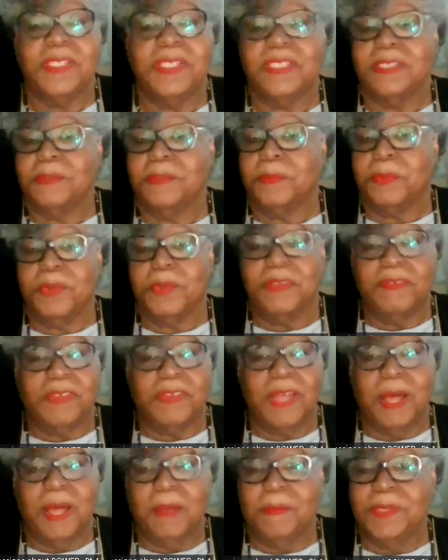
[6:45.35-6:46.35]
it's a brief
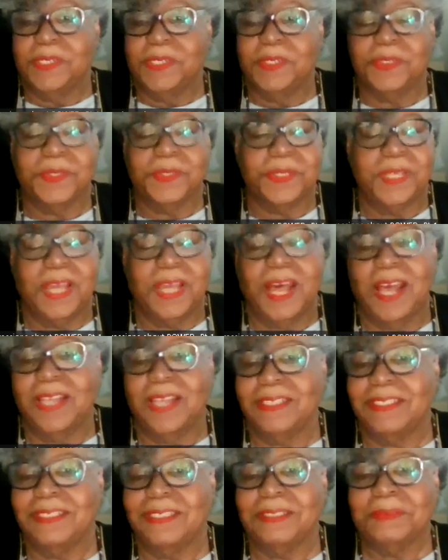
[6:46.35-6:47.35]
comment or
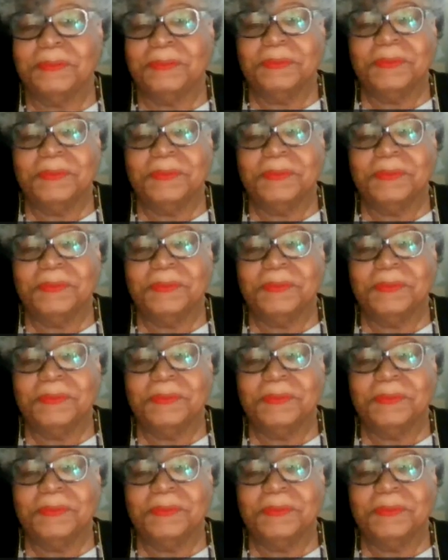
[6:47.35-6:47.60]
not.